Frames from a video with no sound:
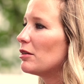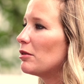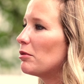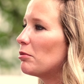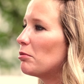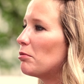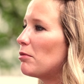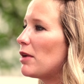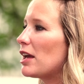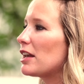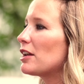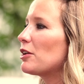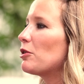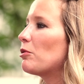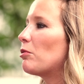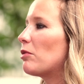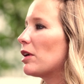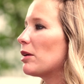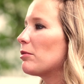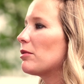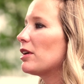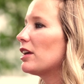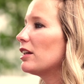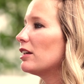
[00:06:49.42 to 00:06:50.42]
Many
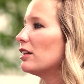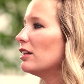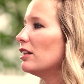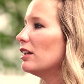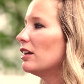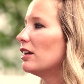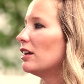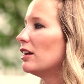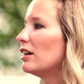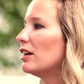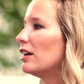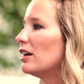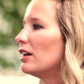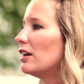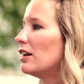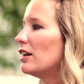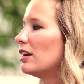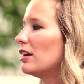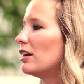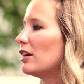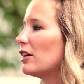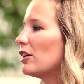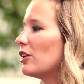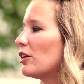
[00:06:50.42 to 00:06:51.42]
women
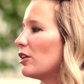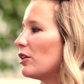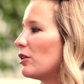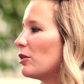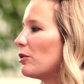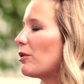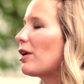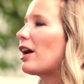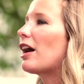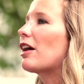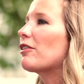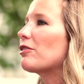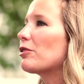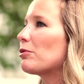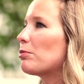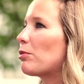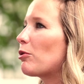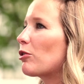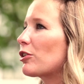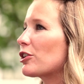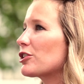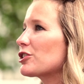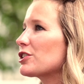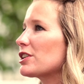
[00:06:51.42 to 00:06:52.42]
who have
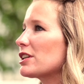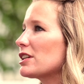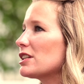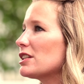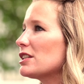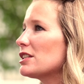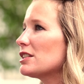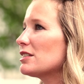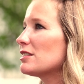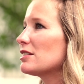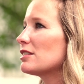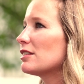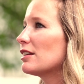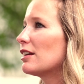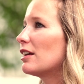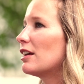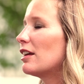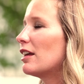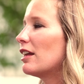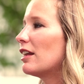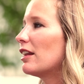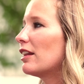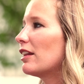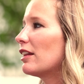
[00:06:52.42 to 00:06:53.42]
abortions,
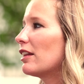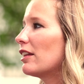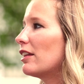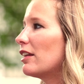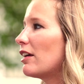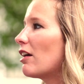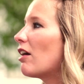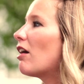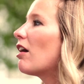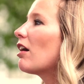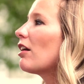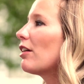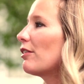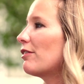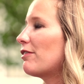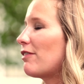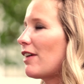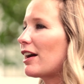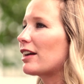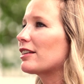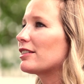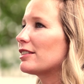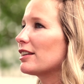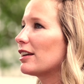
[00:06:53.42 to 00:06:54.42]
they are
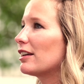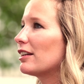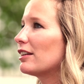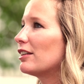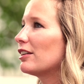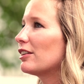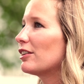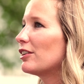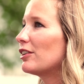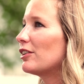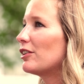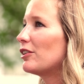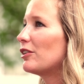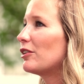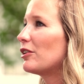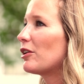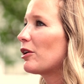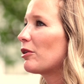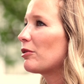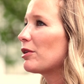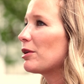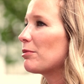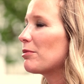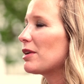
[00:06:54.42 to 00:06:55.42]
affected. You
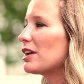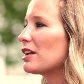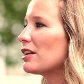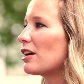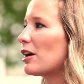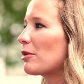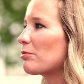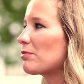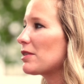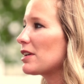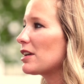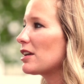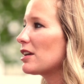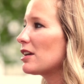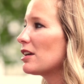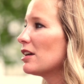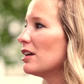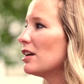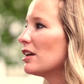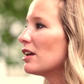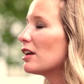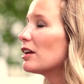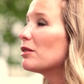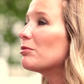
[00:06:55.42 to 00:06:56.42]
know, it may not be
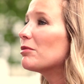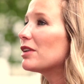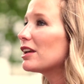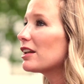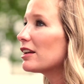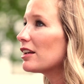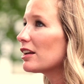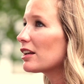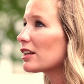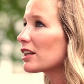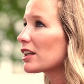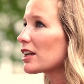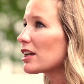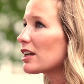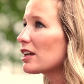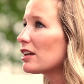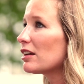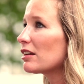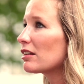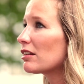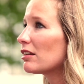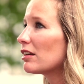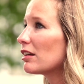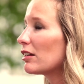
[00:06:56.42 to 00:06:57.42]
immediately,
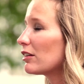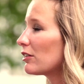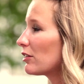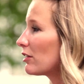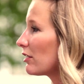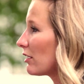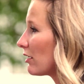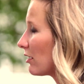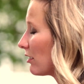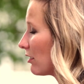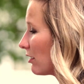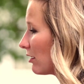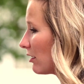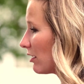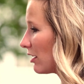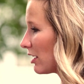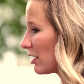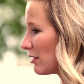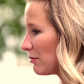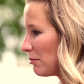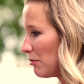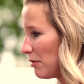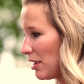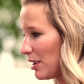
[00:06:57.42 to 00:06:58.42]
there
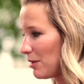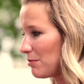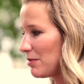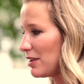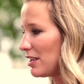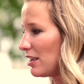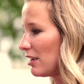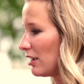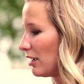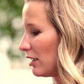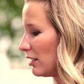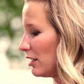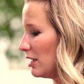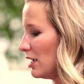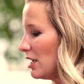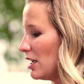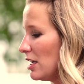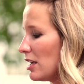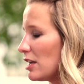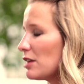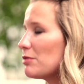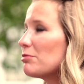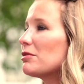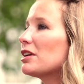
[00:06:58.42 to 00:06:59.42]
may be an
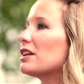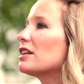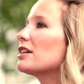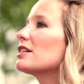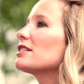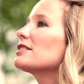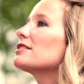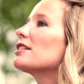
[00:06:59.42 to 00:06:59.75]
immediate